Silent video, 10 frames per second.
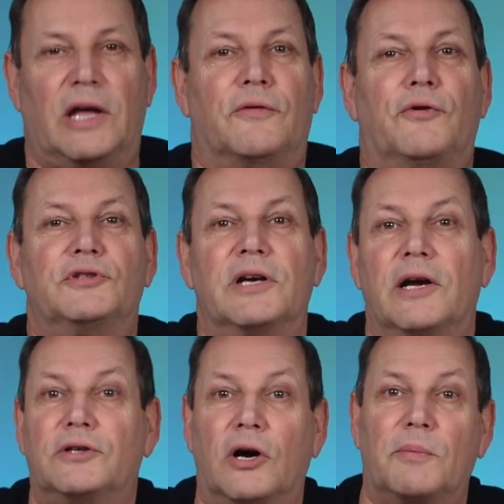the first thing
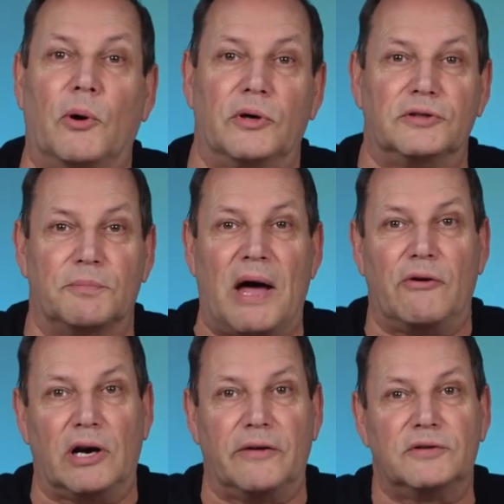I talk about is the
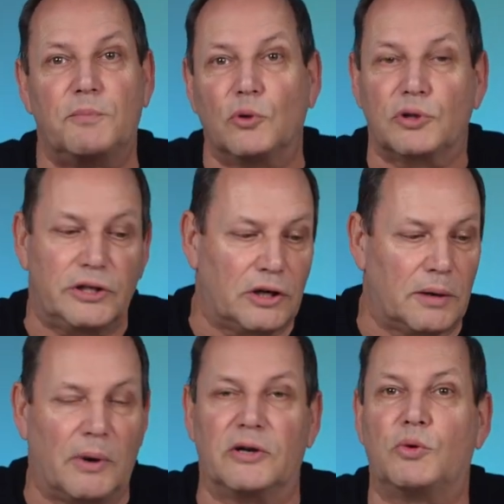battery life. Supposedly you got
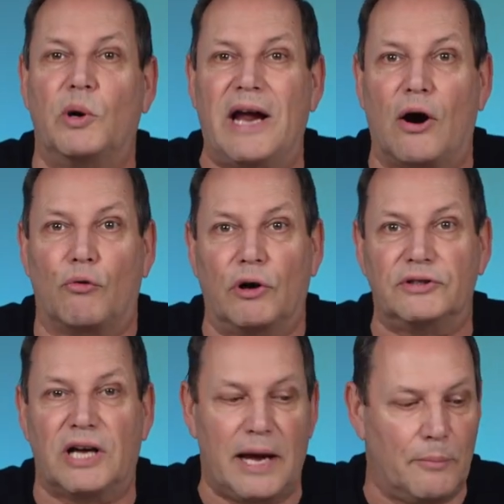about a 20 hour
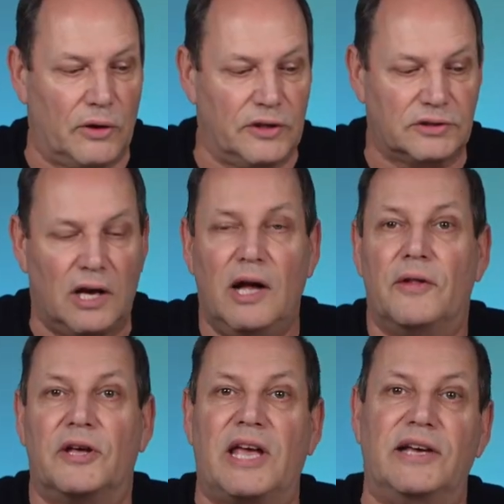runtime on this.
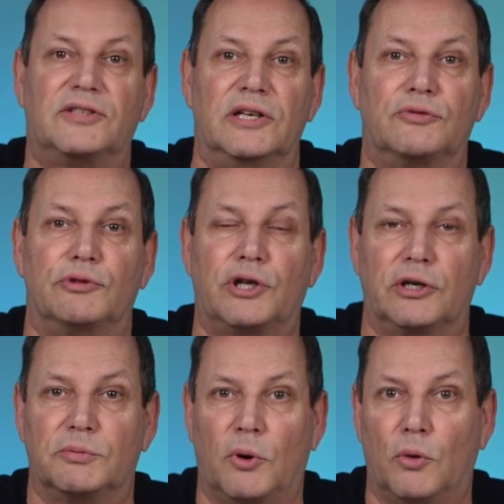The case is
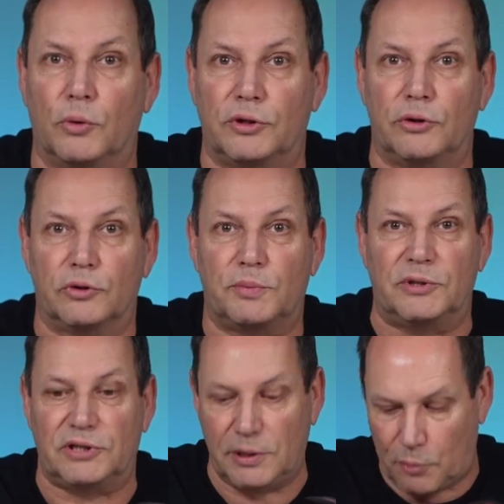rechargeable with the
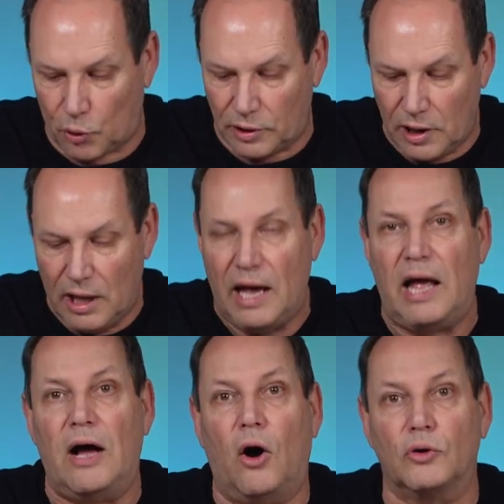USB-C port.
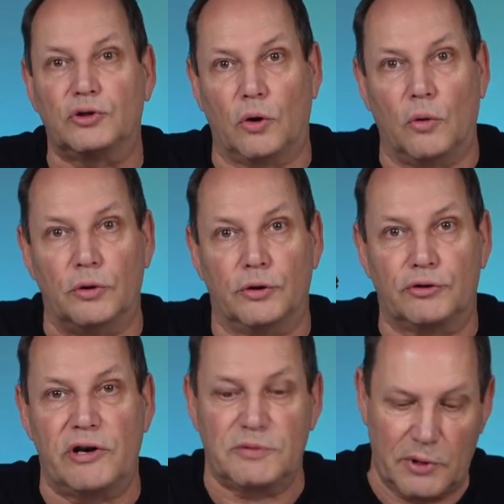Also, your
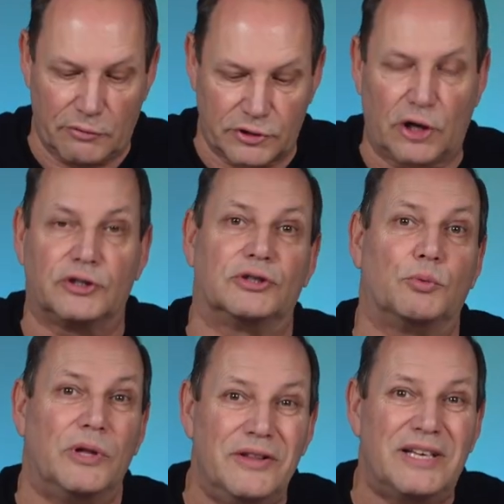transmitter
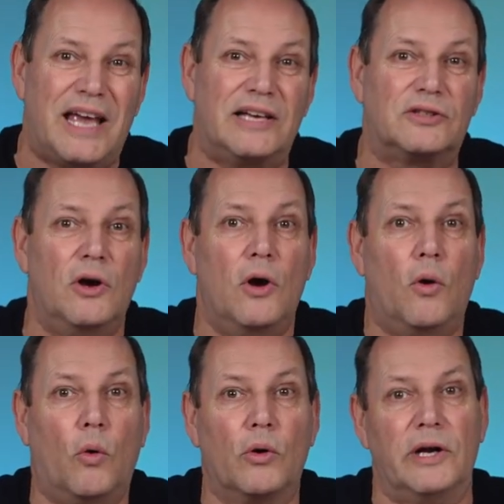recharges within the case
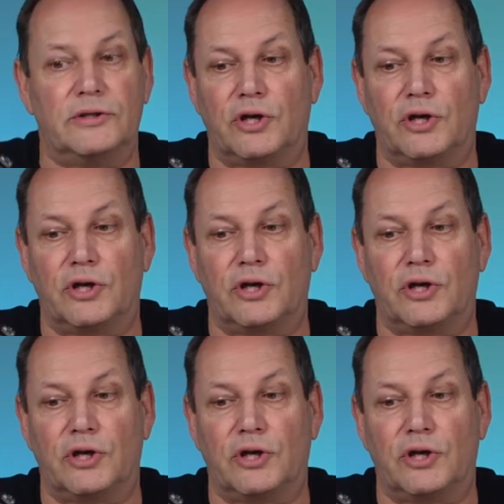or it